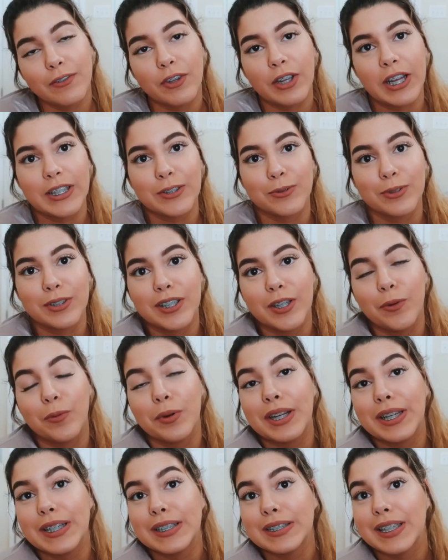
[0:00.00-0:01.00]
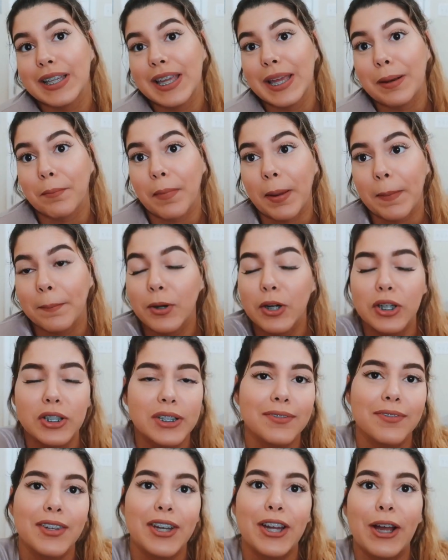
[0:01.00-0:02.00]
if you guys want to see what is in my
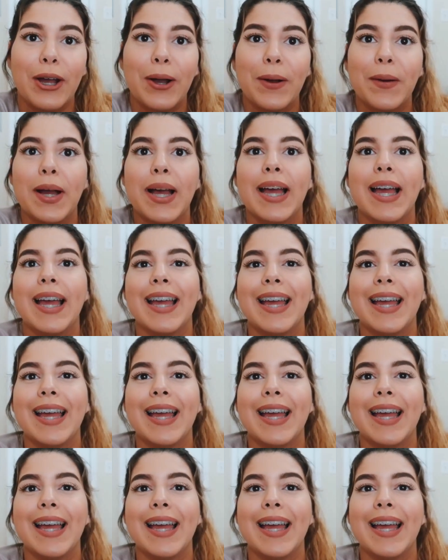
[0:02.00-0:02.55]
purse video